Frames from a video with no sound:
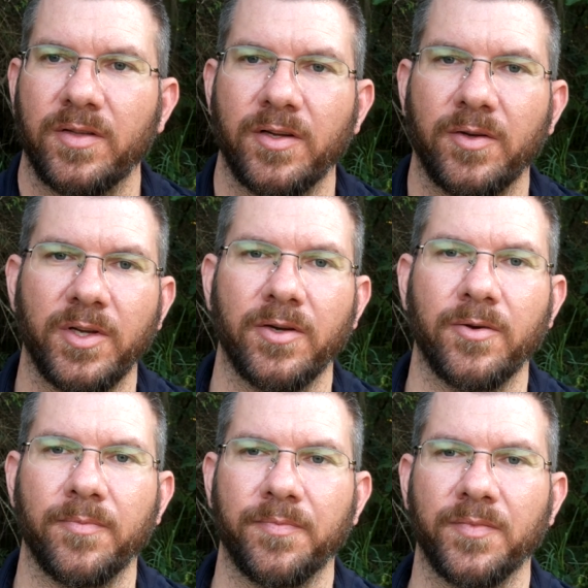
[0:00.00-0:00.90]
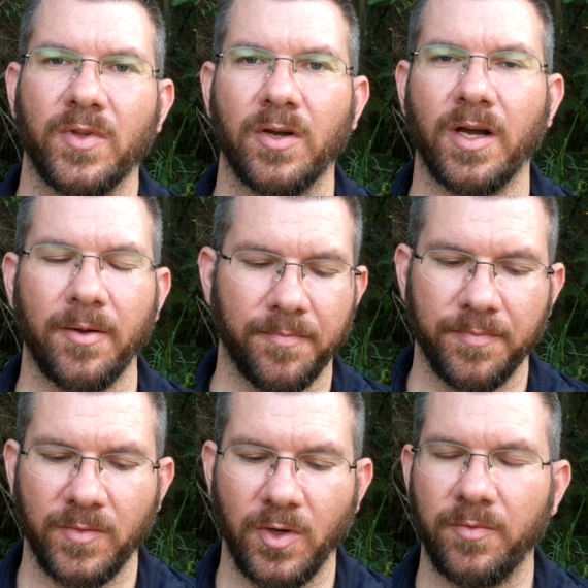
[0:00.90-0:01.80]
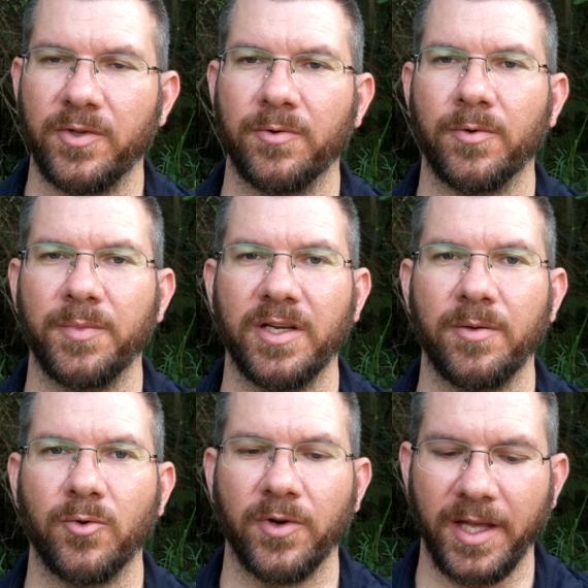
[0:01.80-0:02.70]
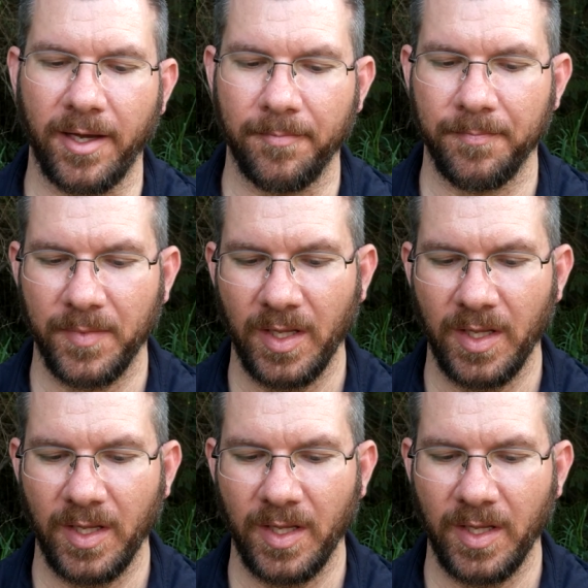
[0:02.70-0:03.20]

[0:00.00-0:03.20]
There we go. All right. Hopefully there won't be any more of that.